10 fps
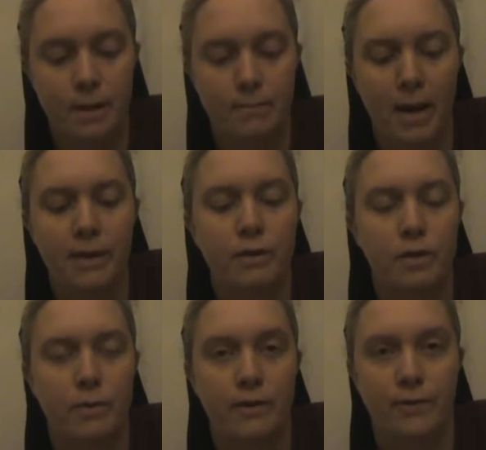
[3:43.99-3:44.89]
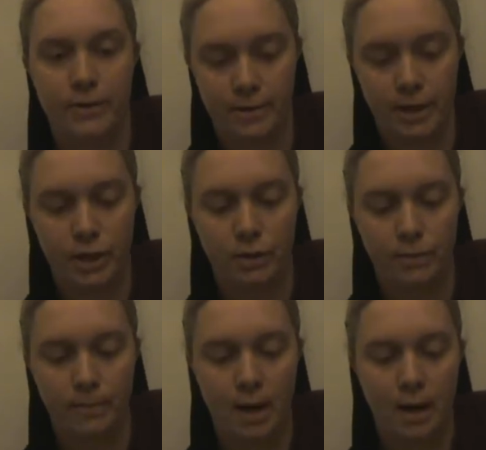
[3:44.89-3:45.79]
Matthew
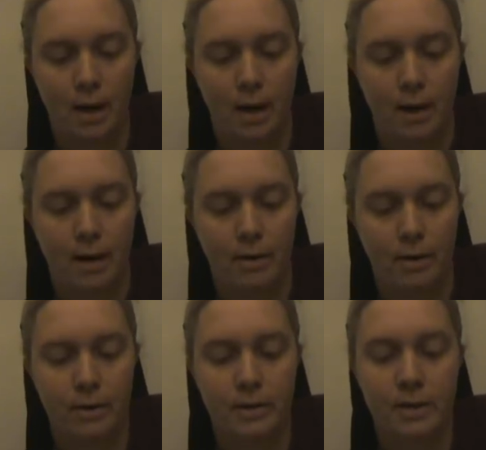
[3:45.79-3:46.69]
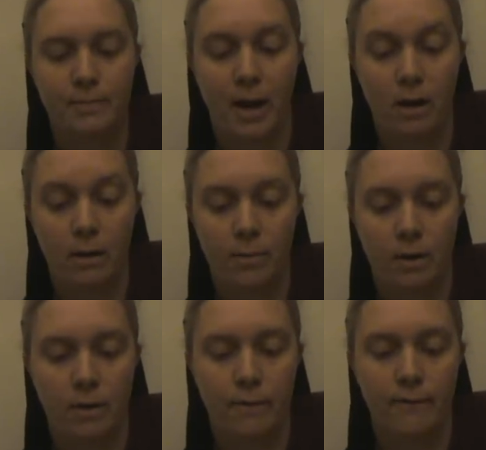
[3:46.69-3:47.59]
24:32. Now learn this
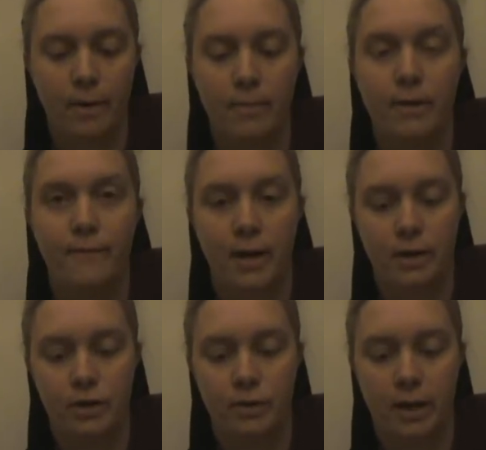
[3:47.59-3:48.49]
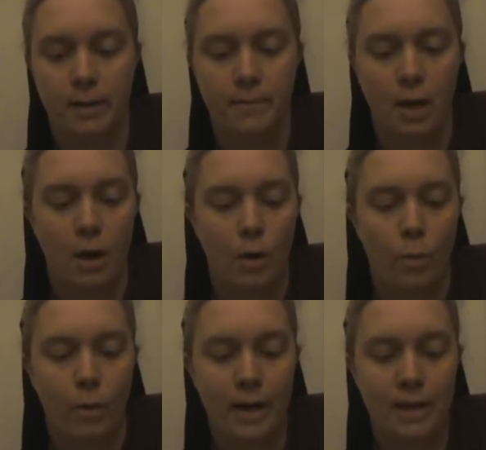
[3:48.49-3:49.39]
parable from the fig tree.
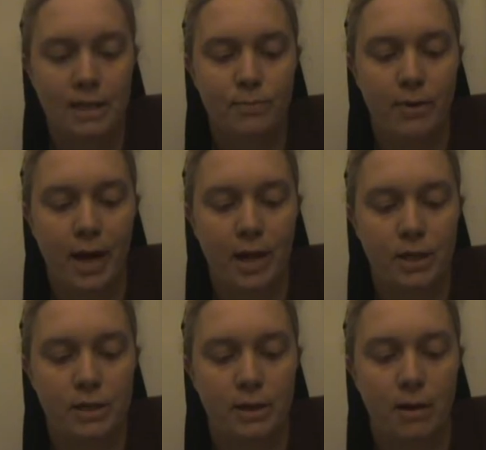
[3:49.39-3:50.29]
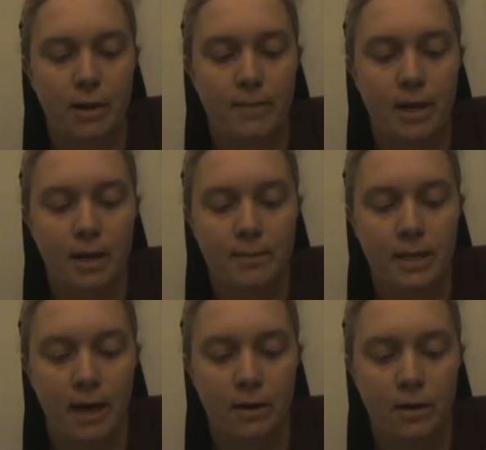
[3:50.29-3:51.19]
When its branch has already become
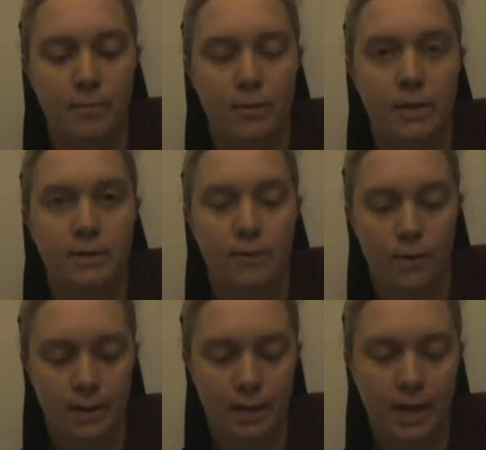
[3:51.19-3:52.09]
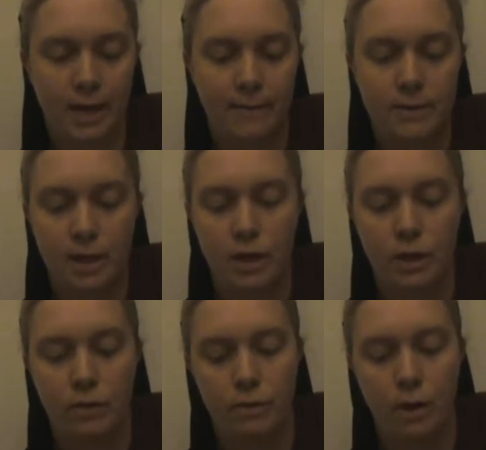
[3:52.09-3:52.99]
tender and puts forth leaves,
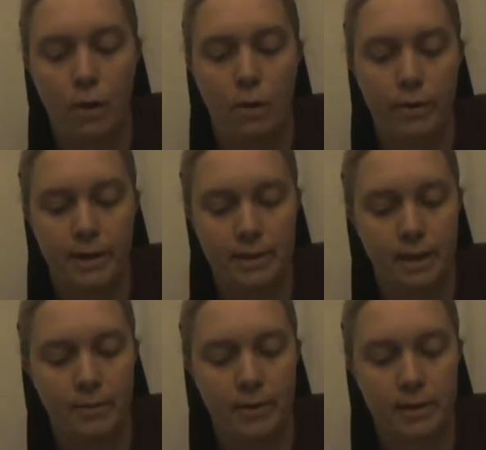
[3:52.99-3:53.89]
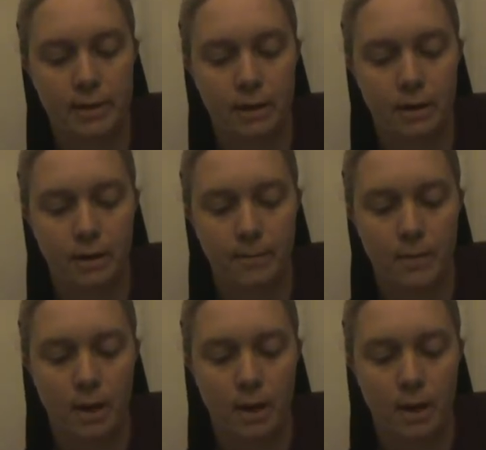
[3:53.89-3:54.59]
you know that summer is near.